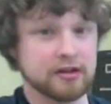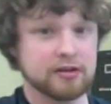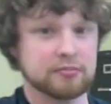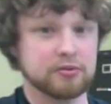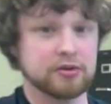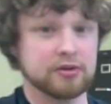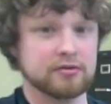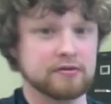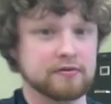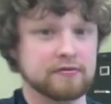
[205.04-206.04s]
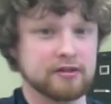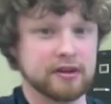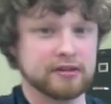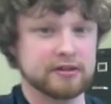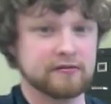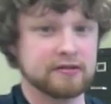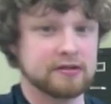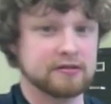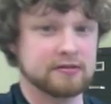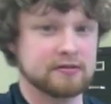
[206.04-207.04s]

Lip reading: your bar chord for A7 here